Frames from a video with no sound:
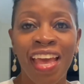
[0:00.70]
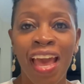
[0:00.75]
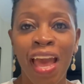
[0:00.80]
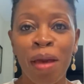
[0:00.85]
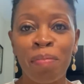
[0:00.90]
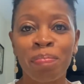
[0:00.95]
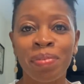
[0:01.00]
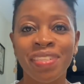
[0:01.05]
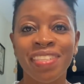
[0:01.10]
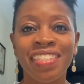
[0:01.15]

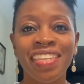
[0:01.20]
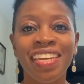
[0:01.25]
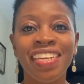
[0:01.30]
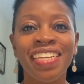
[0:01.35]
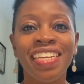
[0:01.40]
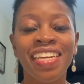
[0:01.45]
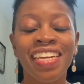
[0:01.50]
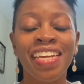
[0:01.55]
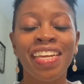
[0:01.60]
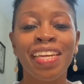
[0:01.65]
Happy
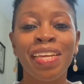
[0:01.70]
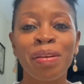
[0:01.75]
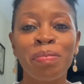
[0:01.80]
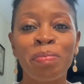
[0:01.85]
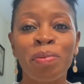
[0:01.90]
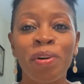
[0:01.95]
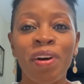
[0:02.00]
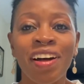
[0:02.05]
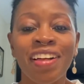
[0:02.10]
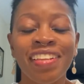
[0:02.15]
Sunday,
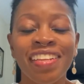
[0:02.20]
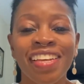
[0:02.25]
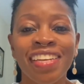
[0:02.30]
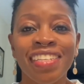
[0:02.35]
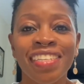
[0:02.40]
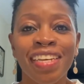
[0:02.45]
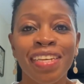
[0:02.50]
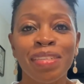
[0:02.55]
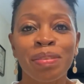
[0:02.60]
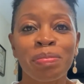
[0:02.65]

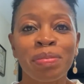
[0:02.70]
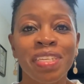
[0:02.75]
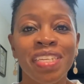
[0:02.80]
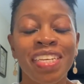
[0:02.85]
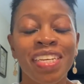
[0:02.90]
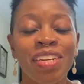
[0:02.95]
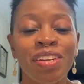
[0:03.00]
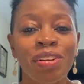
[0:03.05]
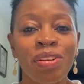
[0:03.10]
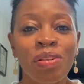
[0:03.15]
Boalia Desmond
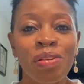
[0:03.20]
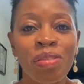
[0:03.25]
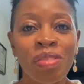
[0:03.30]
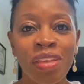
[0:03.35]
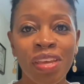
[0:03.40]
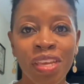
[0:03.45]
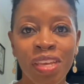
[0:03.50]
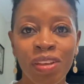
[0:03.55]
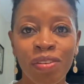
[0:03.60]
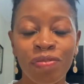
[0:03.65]
here.
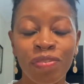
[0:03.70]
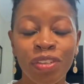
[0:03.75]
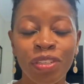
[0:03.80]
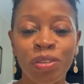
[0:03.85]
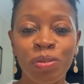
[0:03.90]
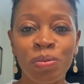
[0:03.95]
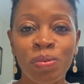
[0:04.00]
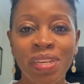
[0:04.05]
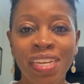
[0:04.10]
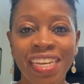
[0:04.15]
Thank you for
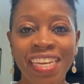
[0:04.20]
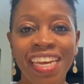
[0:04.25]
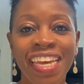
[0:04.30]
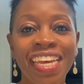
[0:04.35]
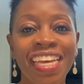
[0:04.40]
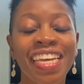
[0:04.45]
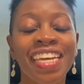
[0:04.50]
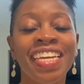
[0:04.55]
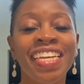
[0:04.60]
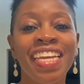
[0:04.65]
tuning
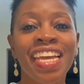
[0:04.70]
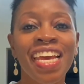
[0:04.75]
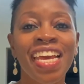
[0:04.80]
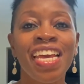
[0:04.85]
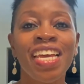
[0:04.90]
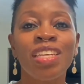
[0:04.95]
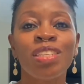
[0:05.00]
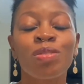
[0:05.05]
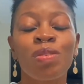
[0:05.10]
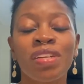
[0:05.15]
in.
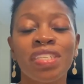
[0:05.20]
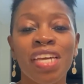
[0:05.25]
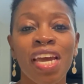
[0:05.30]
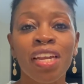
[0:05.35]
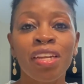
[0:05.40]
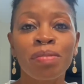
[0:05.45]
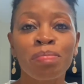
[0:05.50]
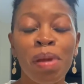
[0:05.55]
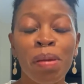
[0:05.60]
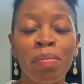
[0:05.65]
So I
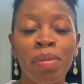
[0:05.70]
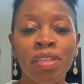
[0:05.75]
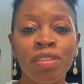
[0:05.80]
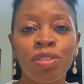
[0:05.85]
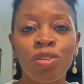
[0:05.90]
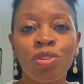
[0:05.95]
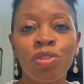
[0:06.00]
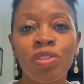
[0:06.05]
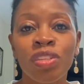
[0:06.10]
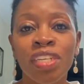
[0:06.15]
titled my
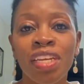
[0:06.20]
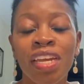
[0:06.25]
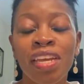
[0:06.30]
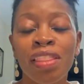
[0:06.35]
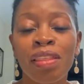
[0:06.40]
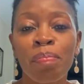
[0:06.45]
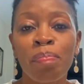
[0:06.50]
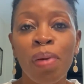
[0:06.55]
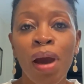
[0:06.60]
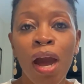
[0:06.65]
message today,
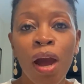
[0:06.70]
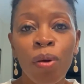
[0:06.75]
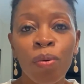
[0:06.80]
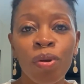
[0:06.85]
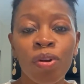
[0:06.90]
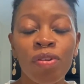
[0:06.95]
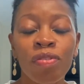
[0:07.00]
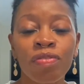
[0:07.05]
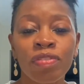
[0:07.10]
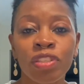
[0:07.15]
The
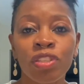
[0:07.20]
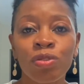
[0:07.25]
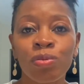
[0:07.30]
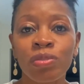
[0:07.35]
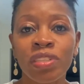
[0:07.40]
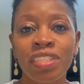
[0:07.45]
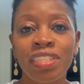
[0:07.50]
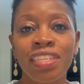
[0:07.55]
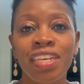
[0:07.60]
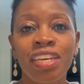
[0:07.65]
Power of
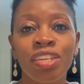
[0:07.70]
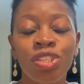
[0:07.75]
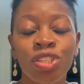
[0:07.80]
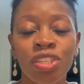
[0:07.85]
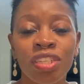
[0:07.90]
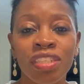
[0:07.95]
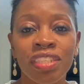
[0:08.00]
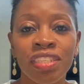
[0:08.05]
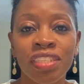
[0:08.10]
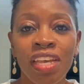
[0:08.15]

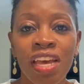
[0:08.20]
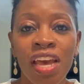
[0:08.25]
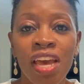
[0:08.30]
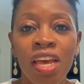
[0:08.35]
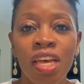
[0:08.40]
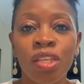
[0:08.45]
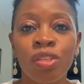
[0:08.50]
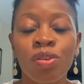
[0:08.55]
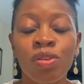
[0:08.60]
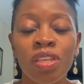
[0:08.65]
Associations.
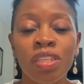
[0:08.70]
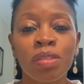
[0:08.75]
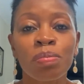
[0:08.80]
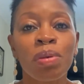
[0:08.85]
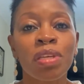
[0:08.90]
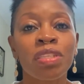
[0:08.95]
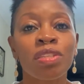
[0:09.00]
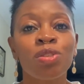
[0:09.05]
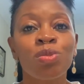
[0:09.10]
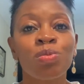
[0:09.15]
So this
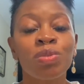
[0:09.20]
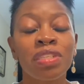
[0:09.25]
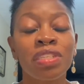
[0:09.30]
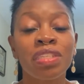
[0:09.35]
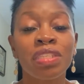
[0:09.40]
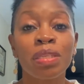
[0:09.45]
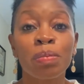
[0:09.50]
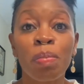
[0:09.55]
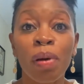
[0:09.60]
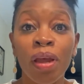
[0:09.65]
message was
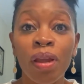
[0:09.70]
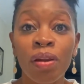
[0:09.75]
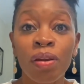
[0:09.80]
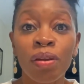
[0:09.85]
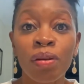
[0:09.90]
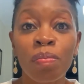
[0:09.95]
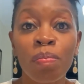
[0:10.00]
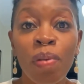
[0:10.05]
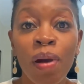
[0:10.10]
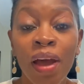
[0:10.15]

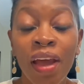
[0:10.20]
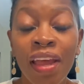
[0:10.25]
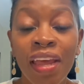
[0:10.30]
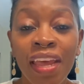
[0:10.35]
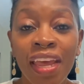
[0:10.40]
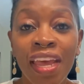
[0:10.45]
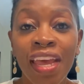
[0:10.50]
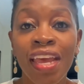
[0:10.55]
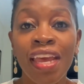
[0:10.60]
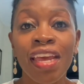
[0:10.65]
inspired
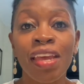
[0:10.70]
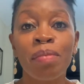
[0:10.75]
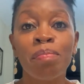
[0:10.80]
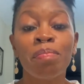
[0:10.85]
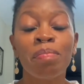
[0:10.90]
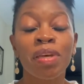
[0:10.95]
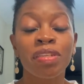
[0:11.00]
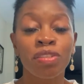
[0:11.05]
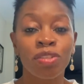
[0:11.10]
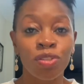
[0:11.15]
by a
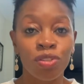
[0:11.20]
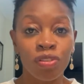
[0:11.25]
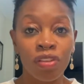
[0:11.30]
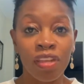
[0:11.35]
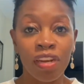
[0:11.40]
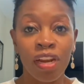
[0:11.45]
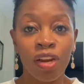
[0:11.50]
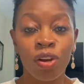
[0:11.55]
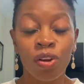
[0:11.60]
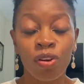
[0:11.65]
message
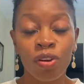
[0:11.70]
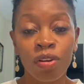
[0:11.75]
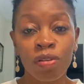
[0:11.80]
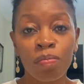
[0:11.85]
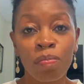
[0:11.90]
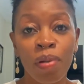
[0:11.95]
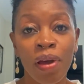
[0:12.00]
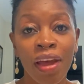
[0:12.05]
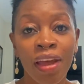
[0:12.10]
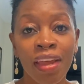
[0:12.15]
that I
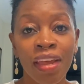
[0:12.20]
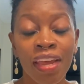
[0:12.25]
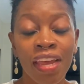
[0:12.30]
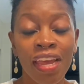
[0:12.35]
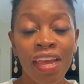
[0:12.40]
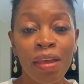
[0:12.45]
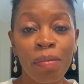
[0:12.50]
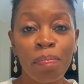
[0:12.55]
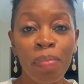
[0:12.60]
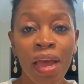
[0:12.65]
heard by
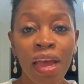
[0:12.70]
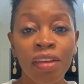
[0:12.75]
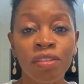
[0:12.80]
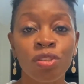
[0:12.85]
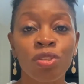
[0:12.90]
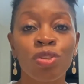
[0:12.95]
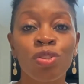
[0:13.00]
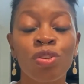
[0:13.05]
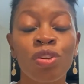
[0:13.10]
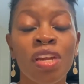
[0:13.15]
a
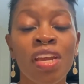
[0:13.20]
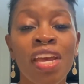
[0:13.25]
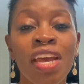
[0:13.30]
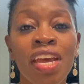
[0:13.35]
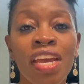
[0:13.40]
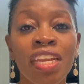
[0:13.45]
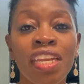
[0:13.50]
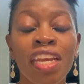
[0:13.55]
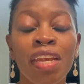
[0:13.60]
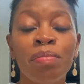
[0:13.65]
pastor
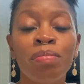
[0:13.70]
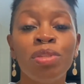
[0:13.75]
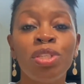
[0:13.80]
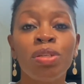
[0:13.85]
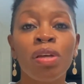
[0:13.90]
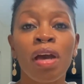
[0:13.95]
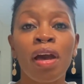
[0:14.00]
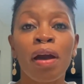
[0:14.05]
named